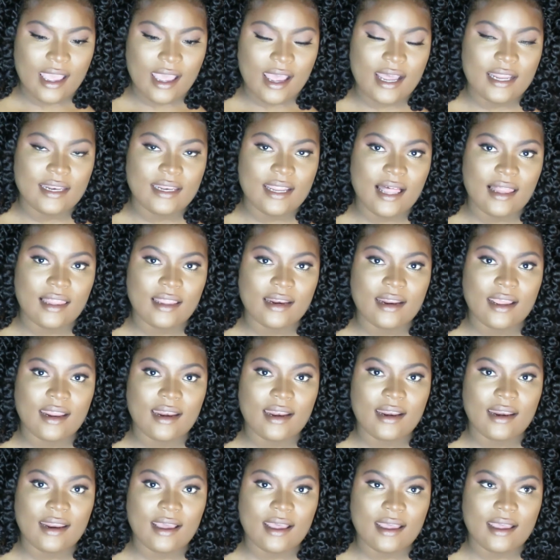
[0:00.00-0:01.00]

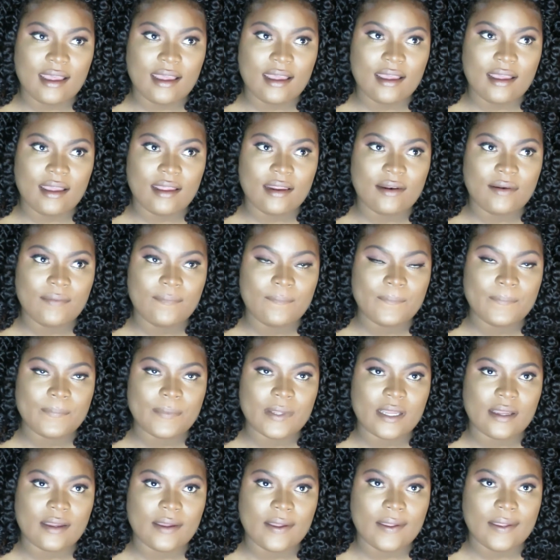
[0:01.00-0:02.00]
$1.99.
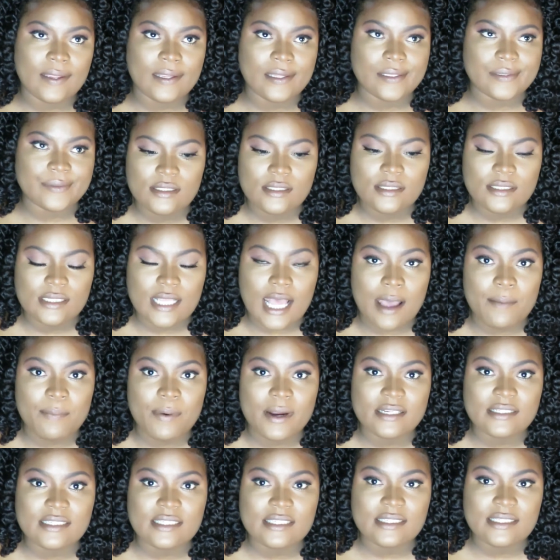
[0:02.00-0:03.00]
I
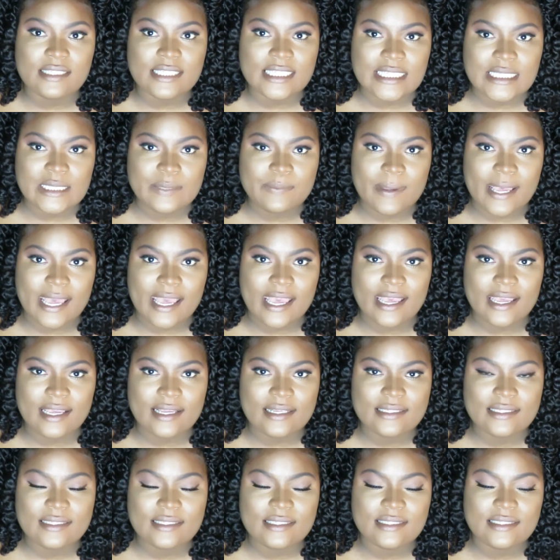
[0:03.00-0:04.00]
purchased 6
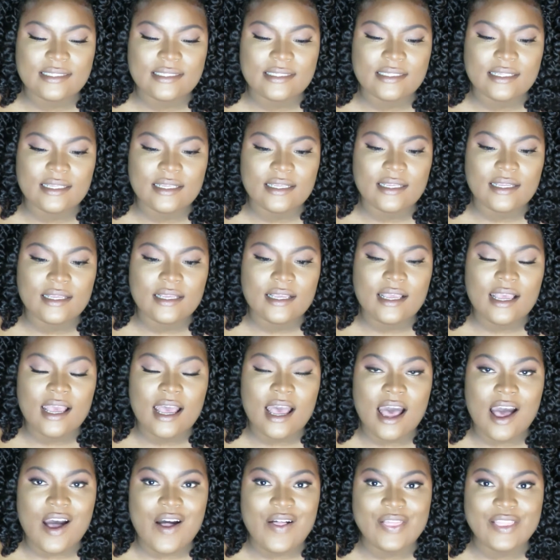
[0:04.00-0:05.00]
packs.
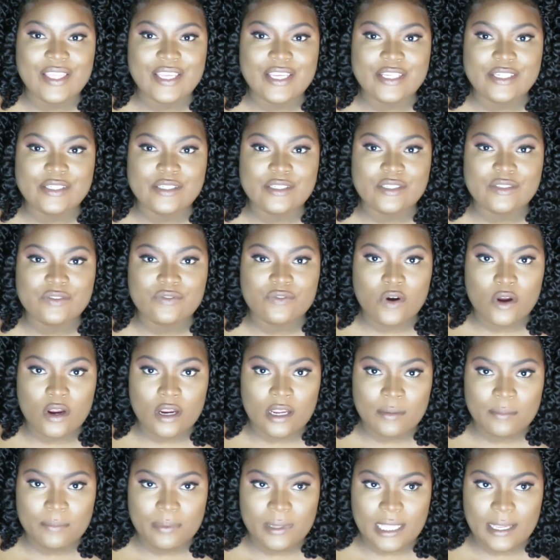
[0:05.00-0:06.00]
I only used 4
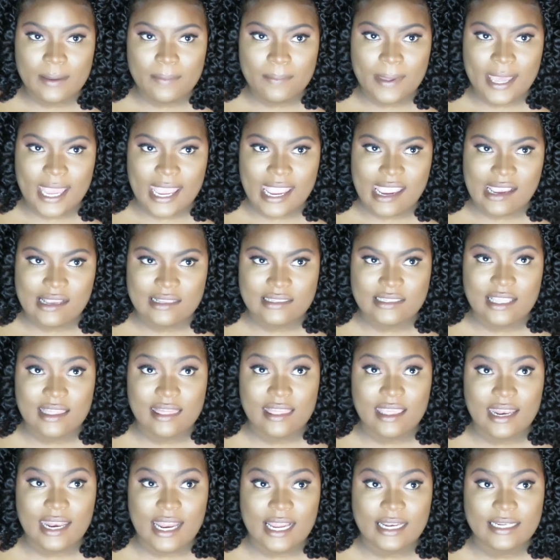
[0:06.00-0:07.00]
complete packs,
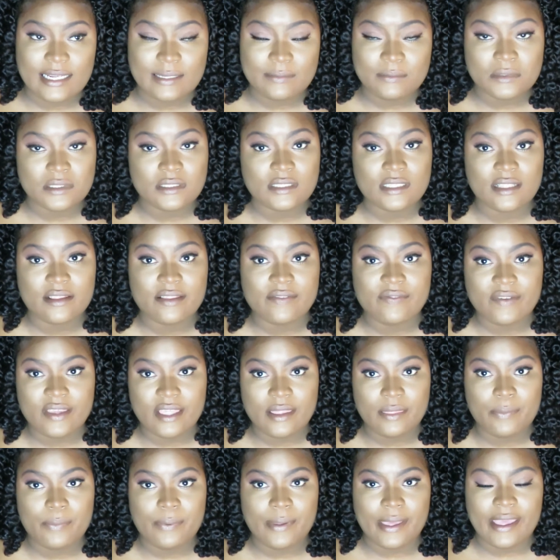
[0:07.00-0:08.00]
and then I dipped into the
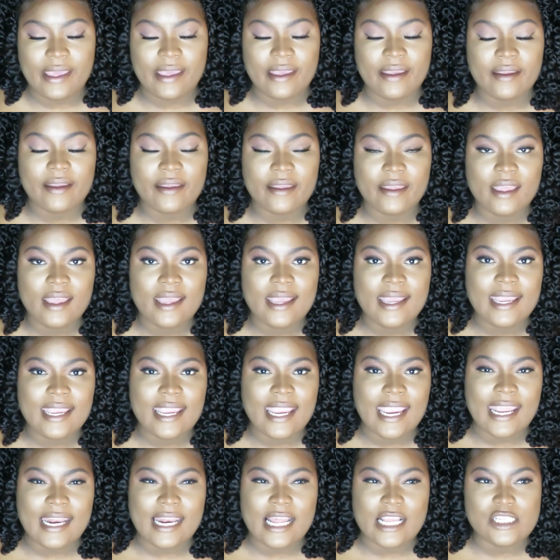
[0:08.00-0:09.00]
5th pack,
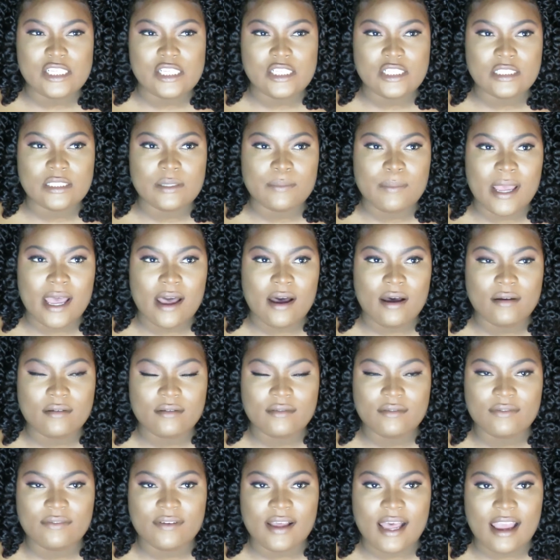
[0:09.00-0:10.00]
and I used
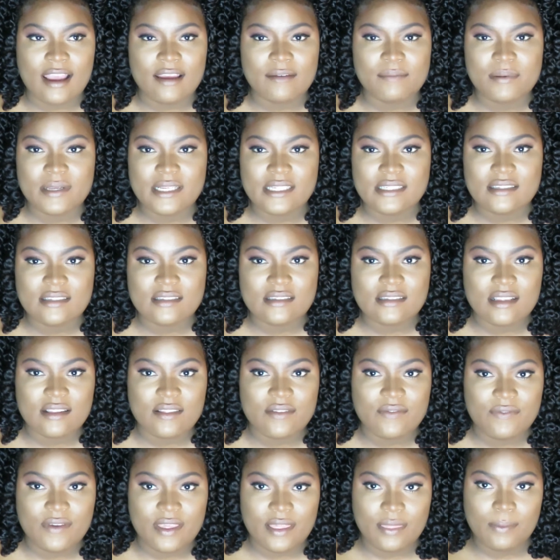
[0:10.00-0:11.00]
about 5 pieces of
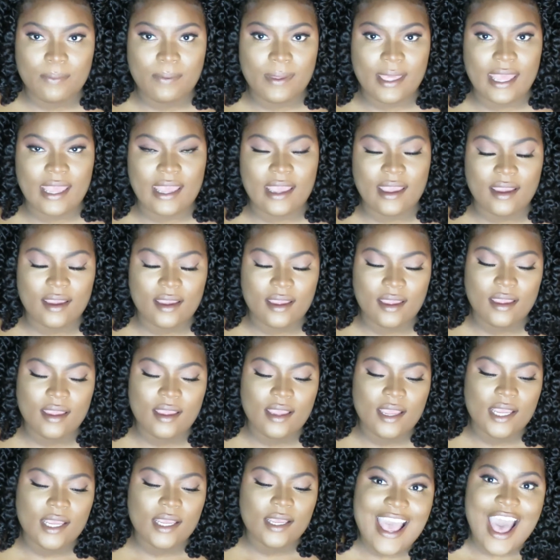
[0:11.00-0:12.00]
the 5th pack.
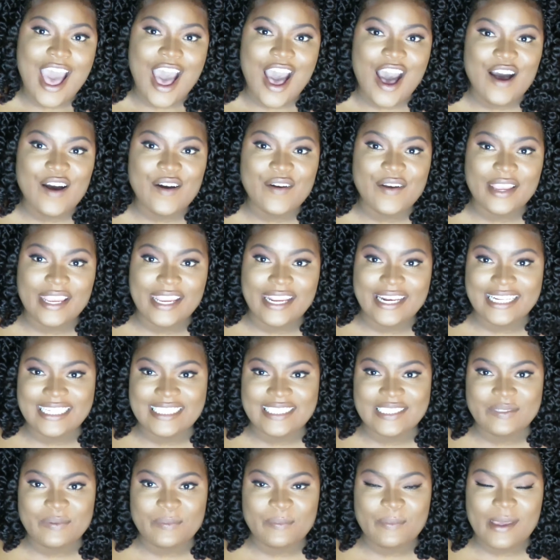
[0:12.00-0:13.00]
Oh, in
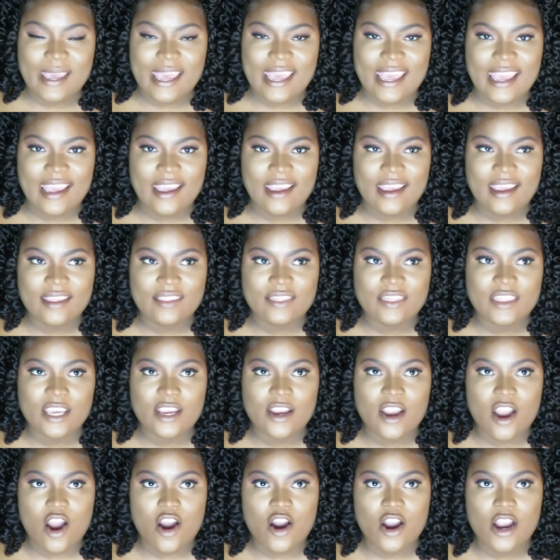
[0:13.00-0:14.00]
each bag
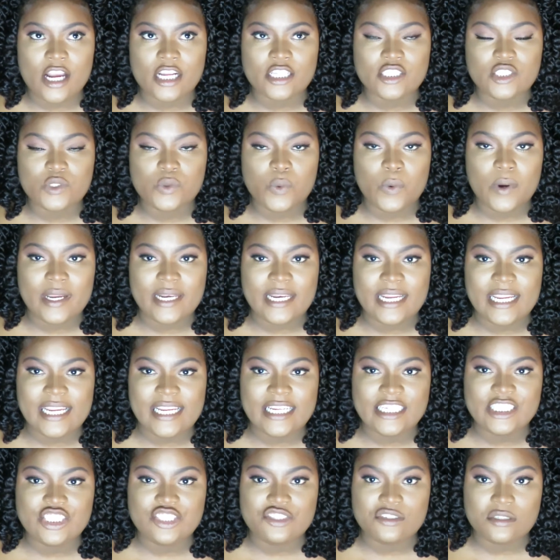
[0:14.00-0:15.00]
there are
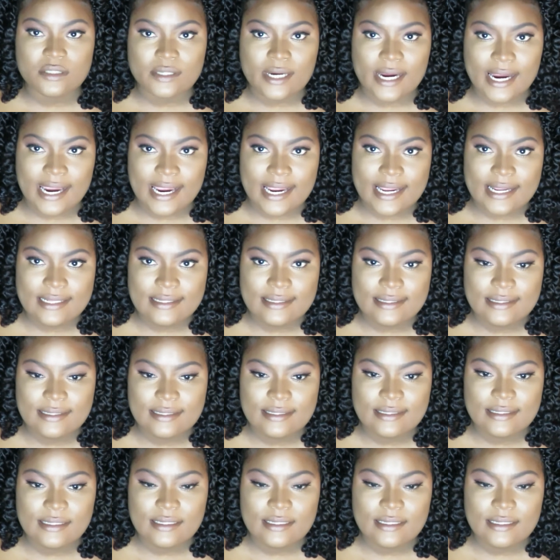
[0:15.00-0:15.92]
20 strands.